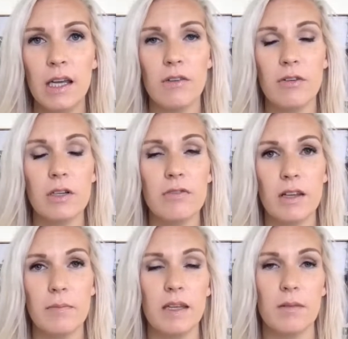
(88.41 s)
If you're
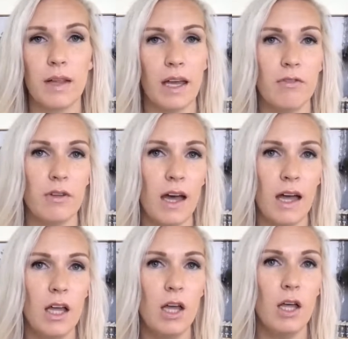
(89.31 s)
developing a plan for
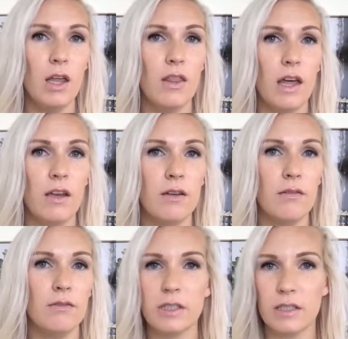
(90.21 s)
that, then
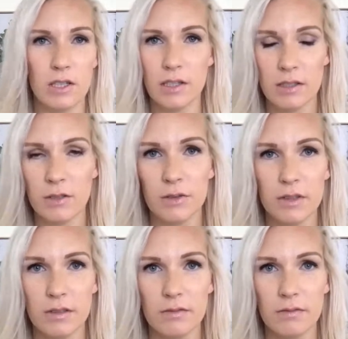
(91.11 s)
just adjust
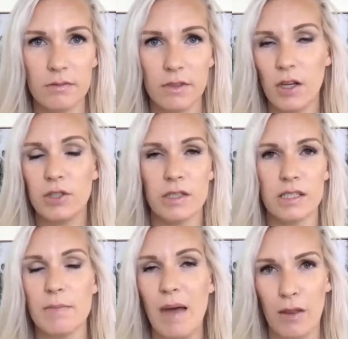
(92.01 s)

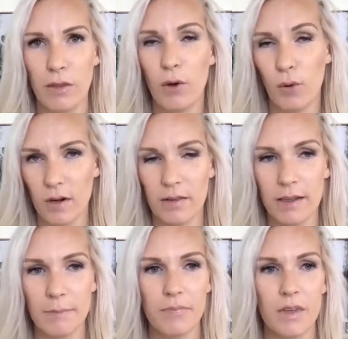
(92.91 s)
the math accordingly.